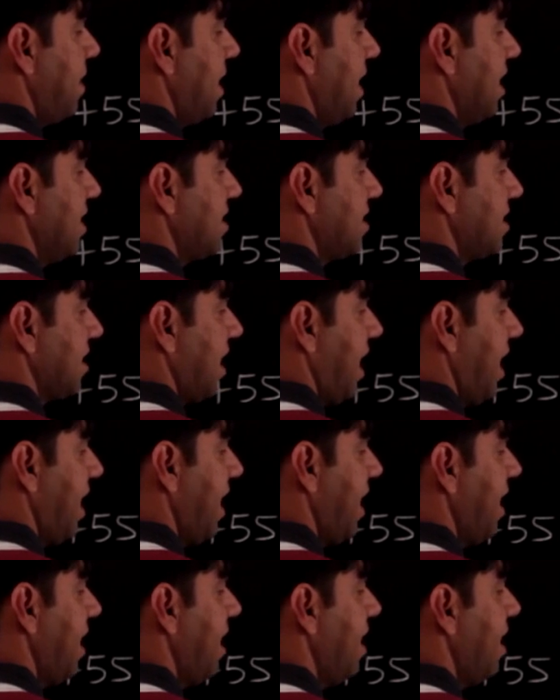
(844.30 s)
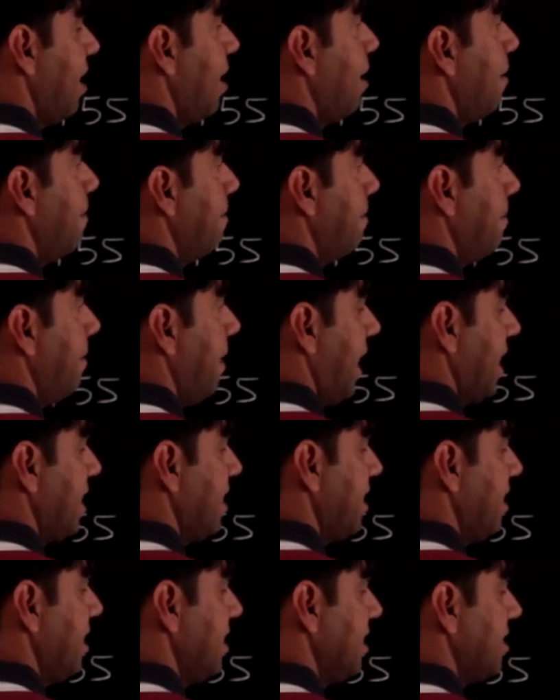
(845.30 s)
plus A
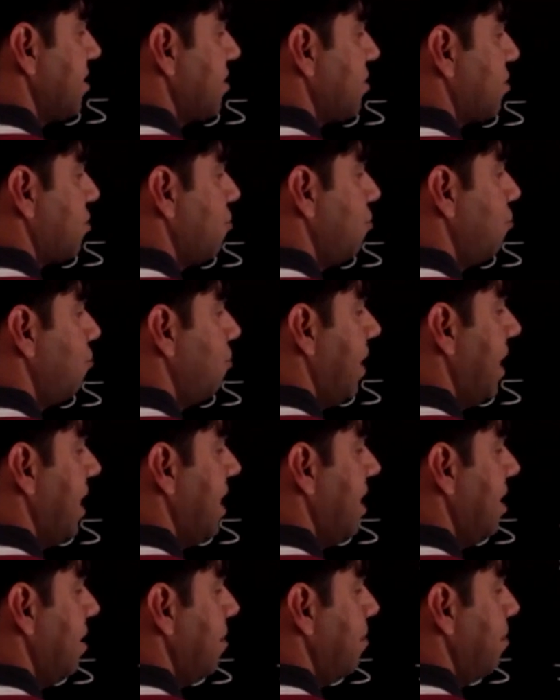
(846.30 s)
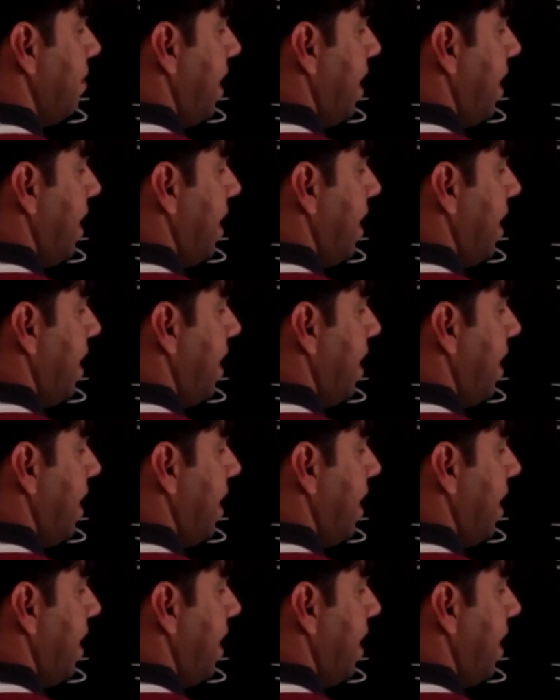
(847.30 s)
minus 2N